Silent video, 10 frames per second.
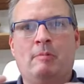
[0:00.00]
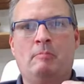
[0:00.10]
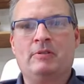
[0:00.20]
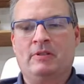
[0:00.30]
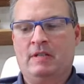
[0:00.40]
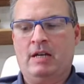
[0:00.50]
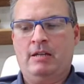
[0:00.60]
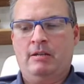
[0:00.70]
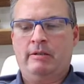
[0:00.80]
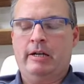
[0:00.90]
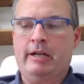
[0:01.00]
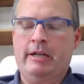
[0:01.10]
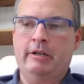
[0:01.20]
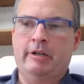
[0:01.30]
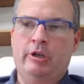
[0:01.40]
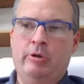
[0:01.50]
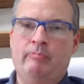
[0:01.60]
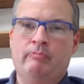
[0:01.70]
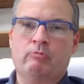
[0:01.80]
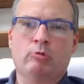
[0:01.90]
so I'm a business guy. I
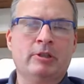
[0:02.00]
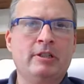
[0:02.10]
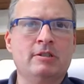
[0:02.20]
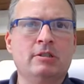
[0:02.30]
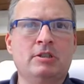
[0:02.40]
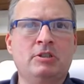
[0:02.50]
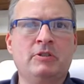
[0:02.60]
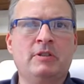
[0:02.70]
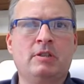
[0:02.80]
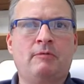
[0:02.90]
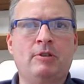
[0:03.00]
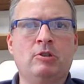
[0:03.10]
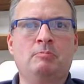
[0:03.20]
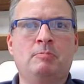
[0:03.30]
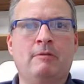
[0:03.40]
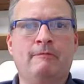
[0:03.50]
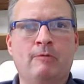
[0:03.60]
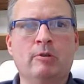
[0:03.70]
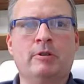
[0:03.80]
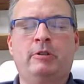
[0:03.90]
worked in the logistics field
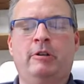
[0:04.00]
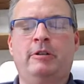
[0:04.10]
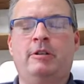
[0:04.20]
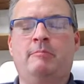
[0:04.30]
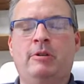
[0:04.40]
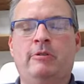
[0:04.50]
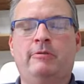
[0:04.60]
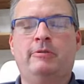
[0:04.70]
before starting on my own.